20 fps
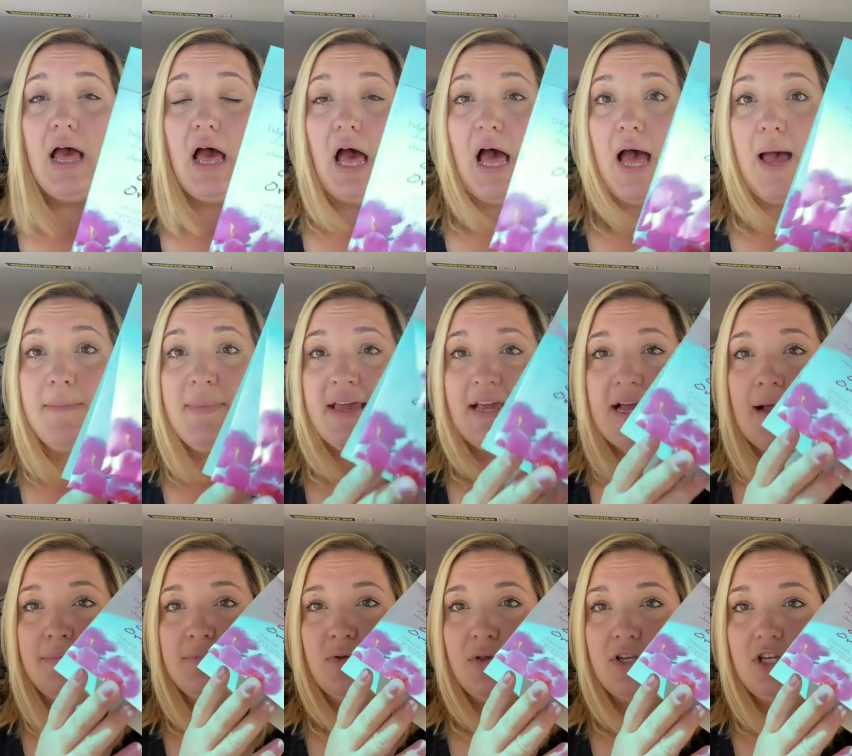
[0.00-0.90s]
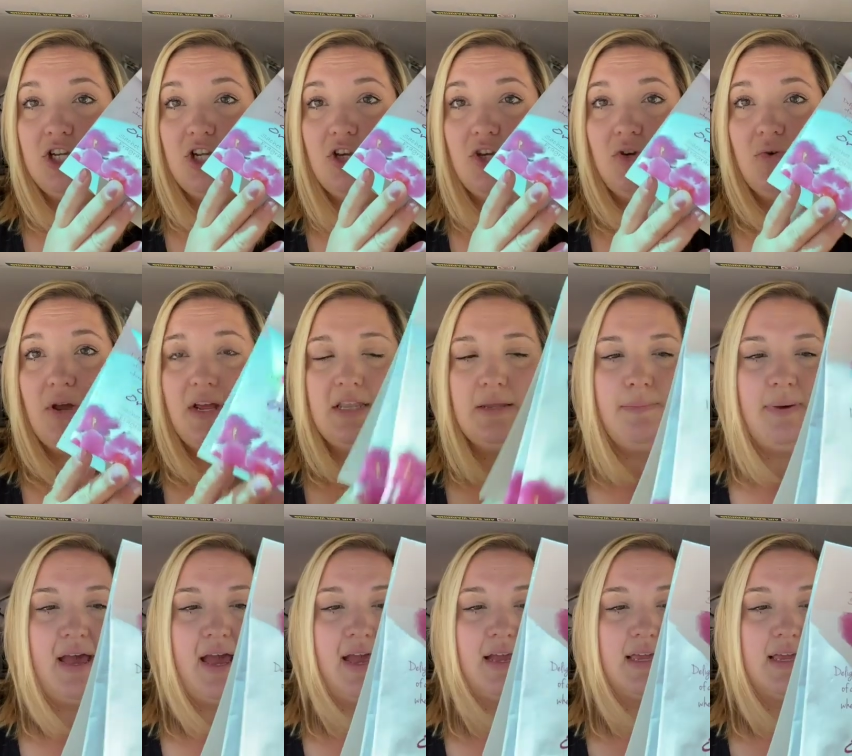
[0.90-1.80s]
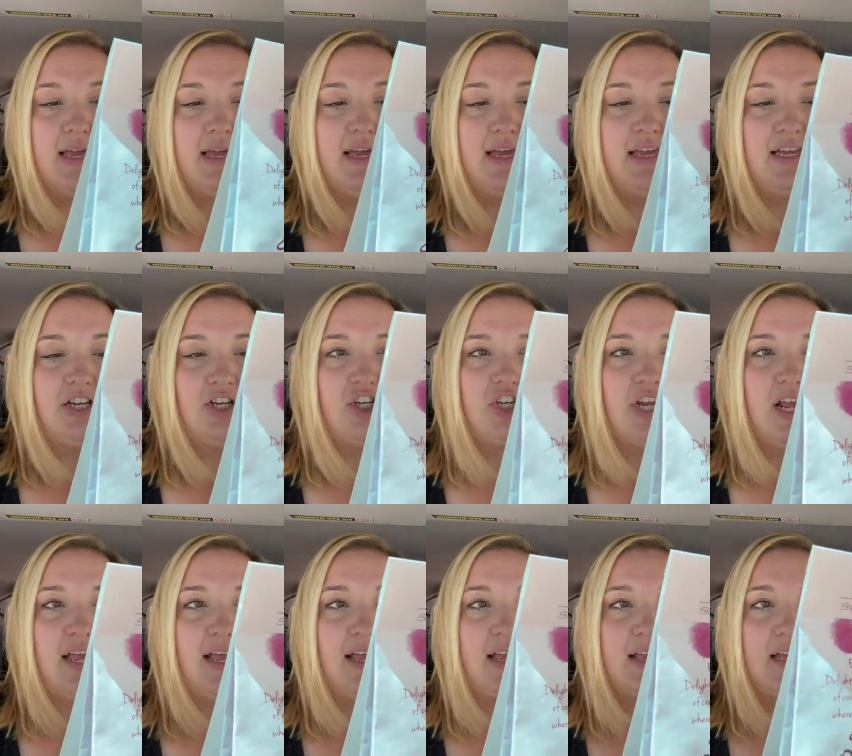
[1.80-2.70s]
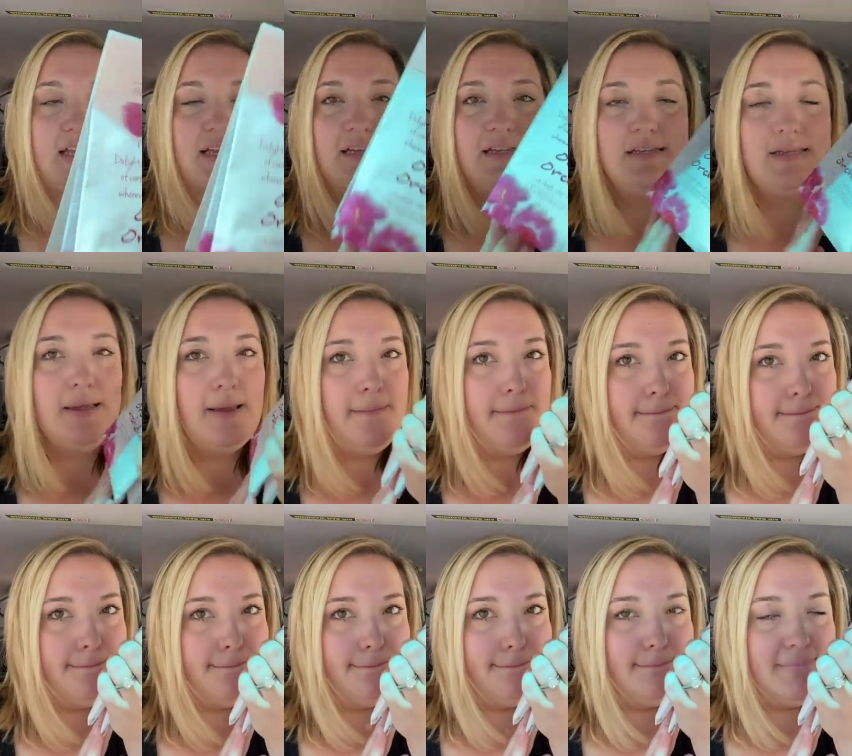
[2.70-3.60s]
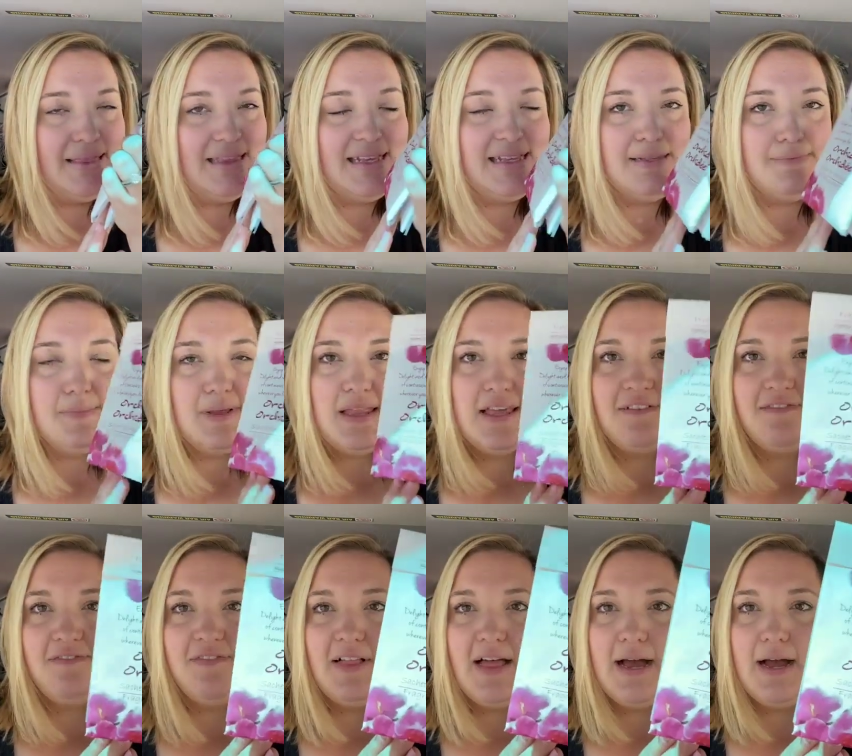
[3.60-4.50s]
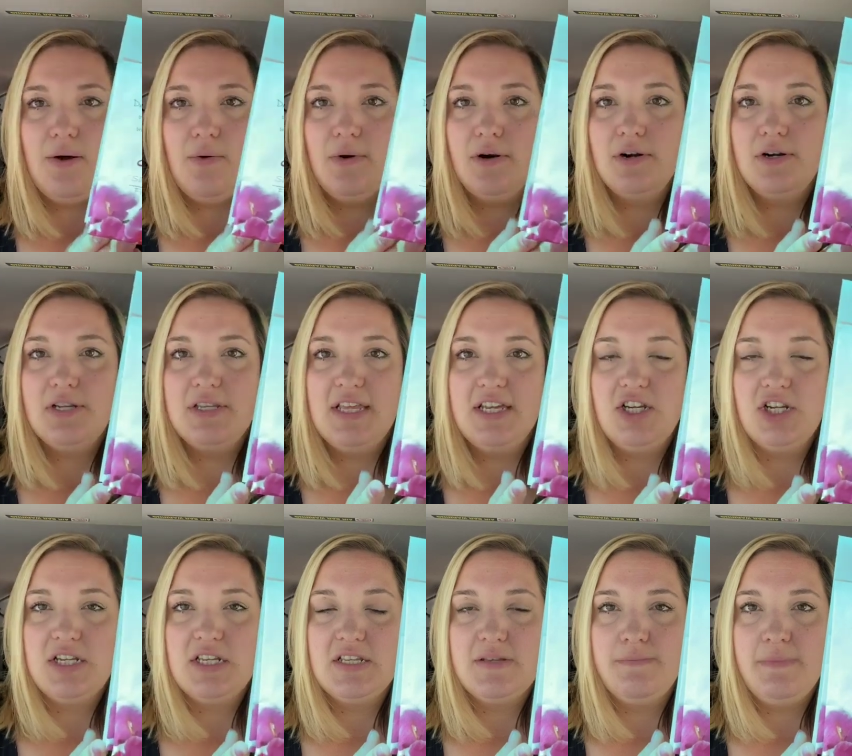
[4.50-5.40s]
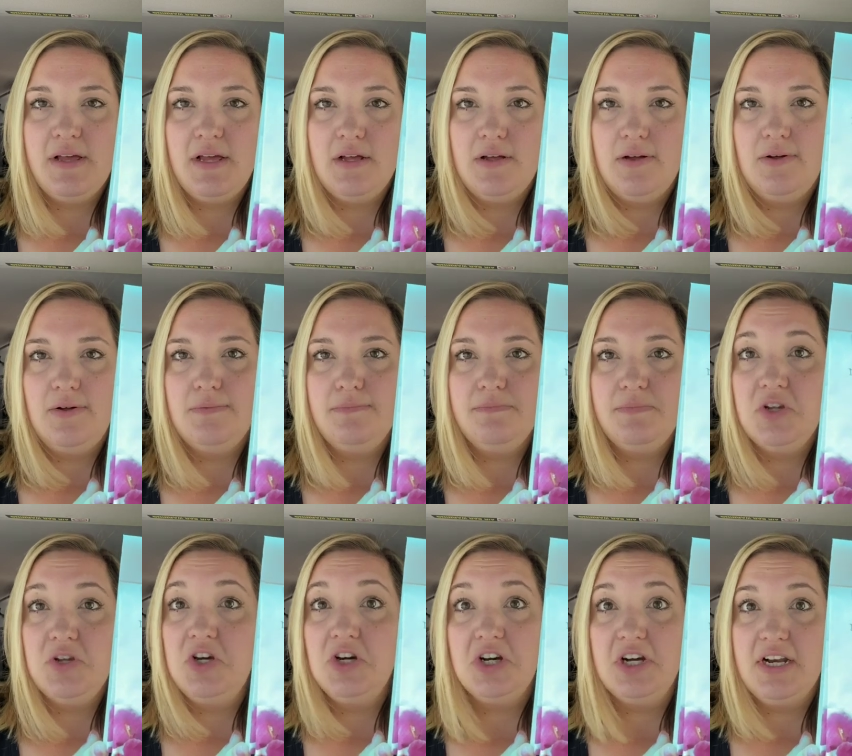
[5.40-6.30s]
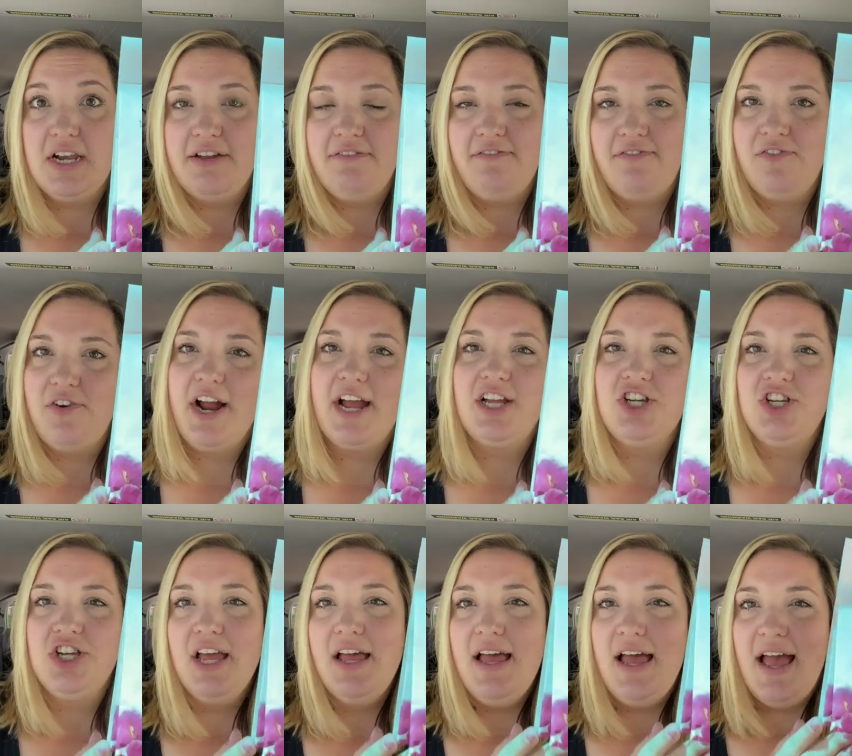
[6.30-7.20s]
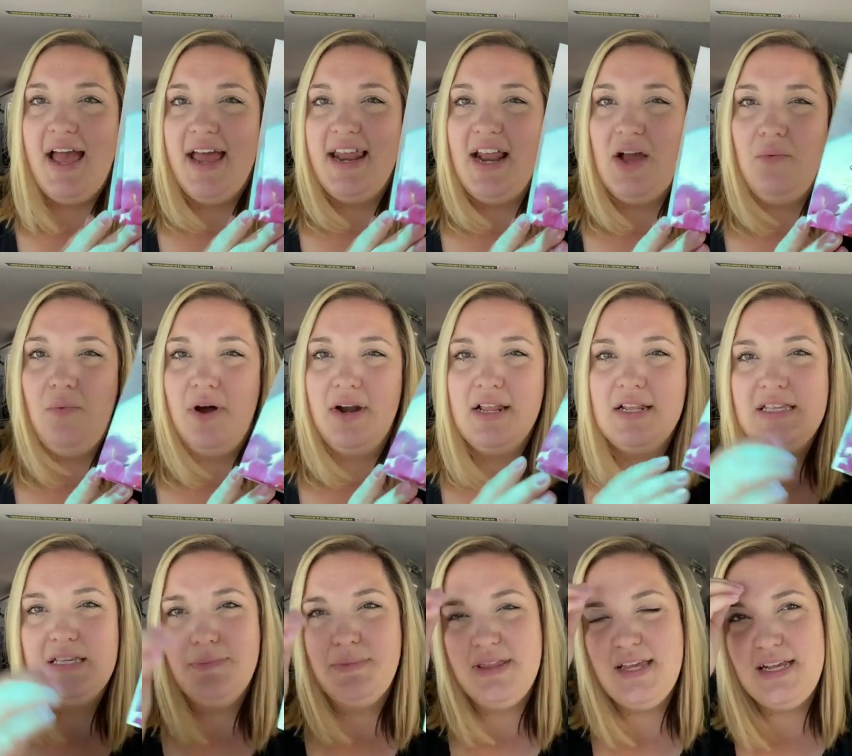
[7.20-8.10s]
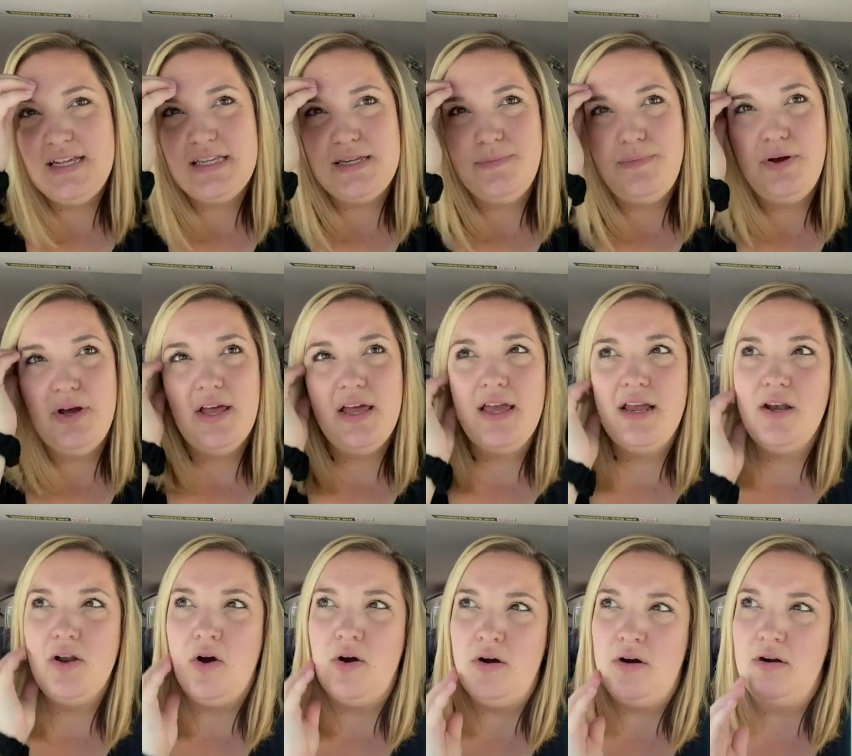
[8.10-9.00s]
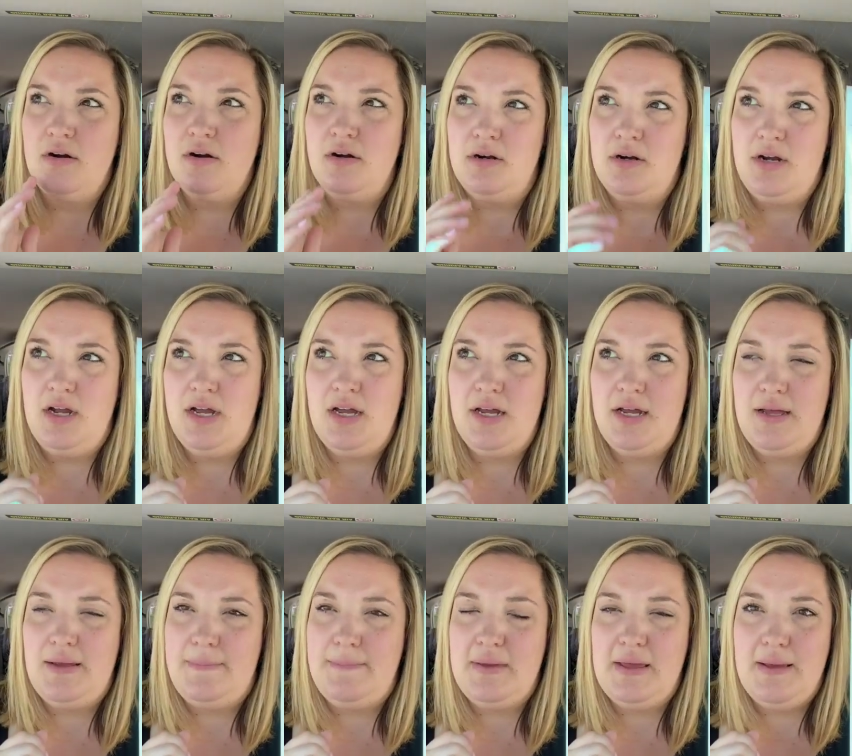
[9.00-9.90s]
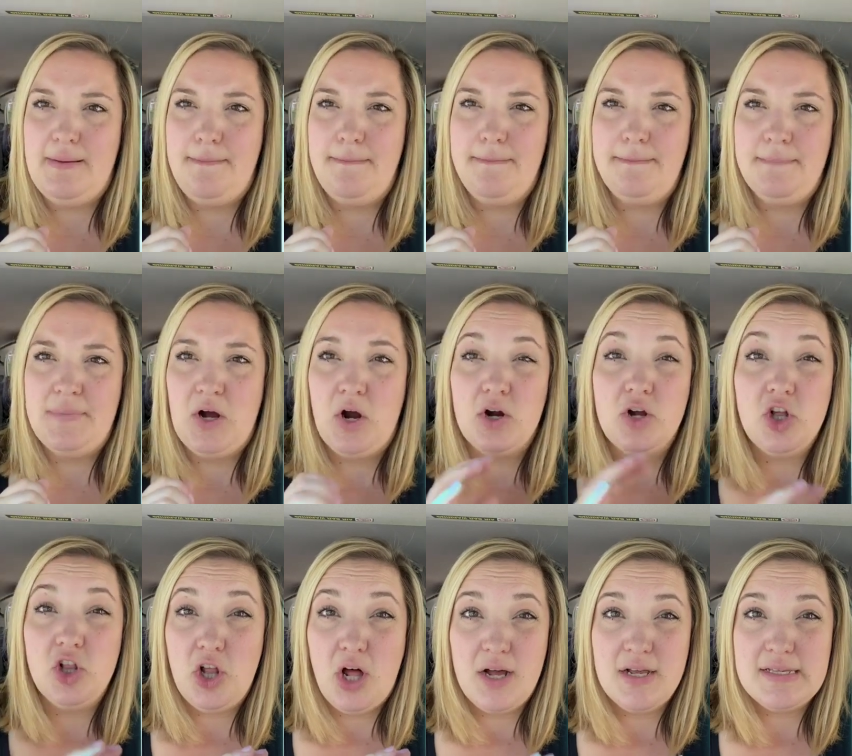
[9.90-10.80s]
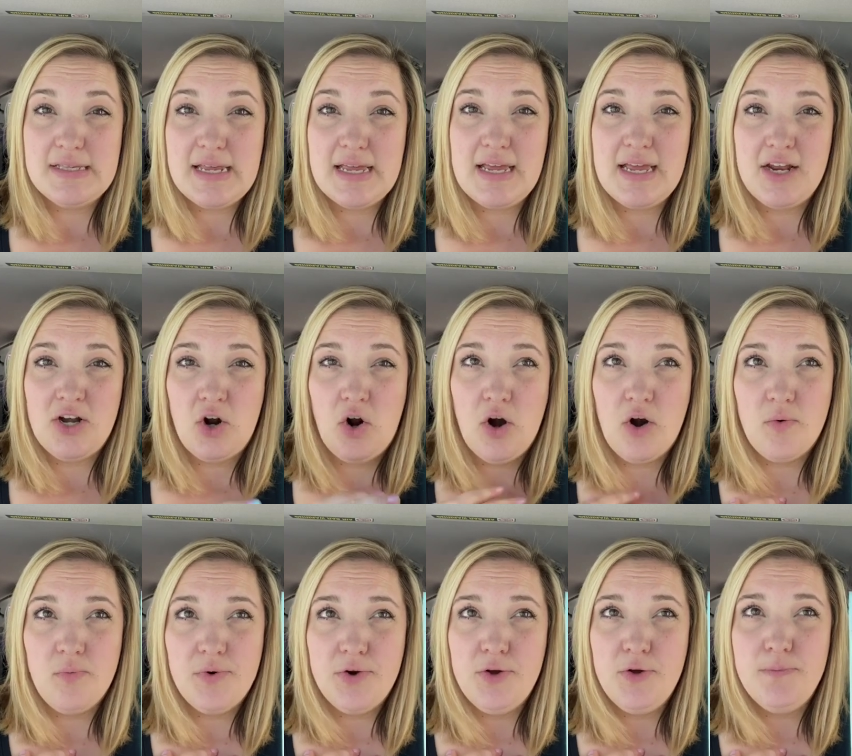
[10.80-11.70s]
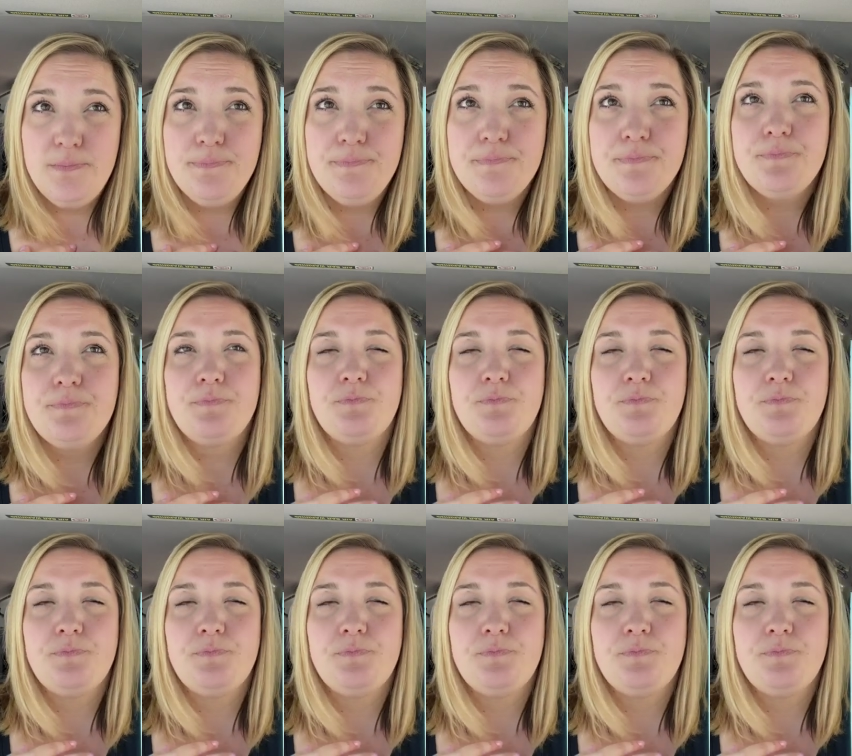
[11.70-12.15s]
Um, it comes with two in the package and they smell like flowers. They just smell good and fresh. And I wanted some of these to put in our, um, our closet in our room.